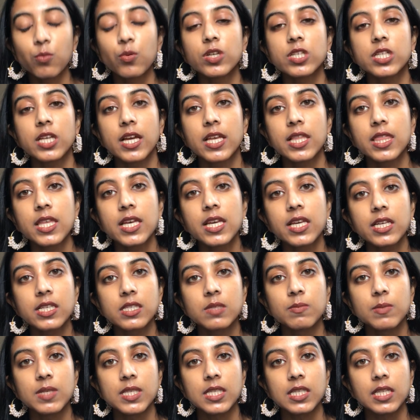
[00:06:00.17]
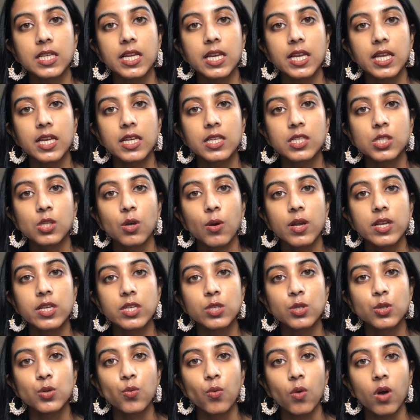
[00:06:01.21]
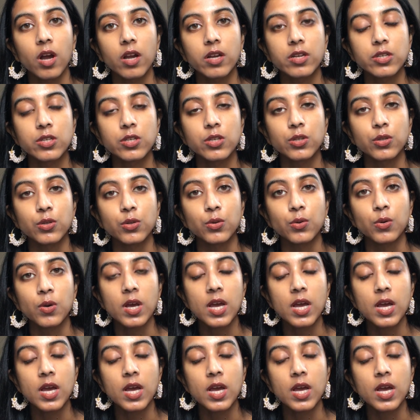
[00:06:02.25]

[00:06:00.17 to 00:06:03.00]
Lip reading: which I think is misleading, so I do want to